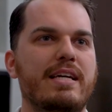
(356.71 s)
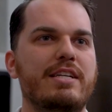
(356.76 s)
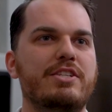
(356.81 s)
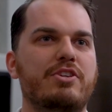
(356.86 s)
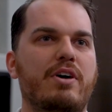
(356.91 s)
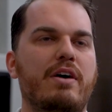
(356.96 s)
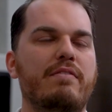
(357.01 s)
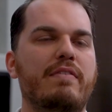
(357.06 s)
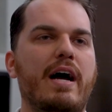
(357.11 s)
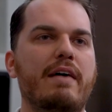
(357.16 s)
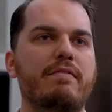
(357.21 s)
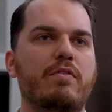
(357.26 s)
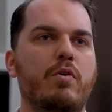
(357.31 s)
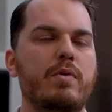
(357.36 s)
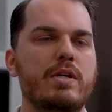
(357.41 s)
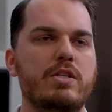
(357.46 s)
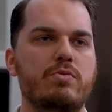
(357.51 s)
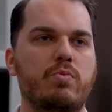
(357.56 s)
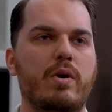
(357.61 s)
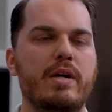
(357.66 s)
And so I've
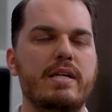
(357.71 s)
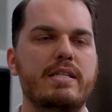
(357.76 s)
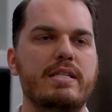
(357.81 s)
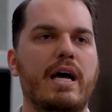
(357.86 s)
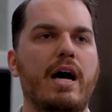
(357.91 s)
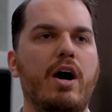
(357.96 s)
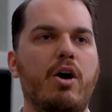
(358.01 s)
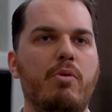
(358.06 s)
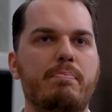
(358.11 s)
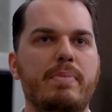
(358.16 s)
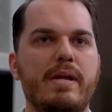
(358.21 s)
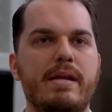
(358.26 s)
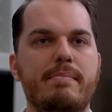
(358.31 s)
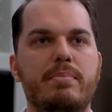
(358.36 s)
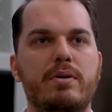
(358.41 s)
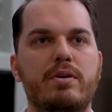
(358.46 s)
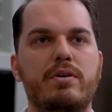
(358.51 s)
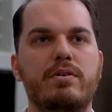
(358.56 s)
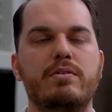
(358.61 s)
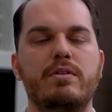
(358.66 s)
always wanted to help
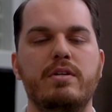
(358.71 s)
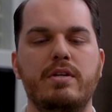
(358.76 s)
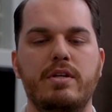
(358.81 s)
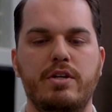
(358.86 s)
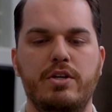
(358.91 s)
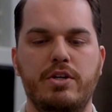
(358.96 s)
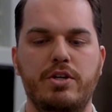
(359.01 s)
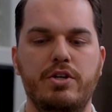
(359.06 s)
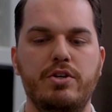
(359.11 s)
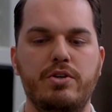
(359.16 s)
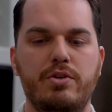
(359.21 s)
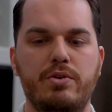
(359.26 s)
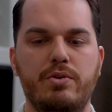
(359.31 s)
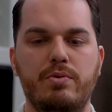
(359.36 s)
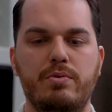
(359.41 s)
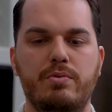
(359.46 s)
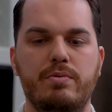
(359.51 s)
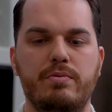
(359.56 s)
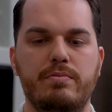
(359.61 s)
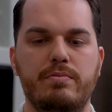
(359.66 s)
people who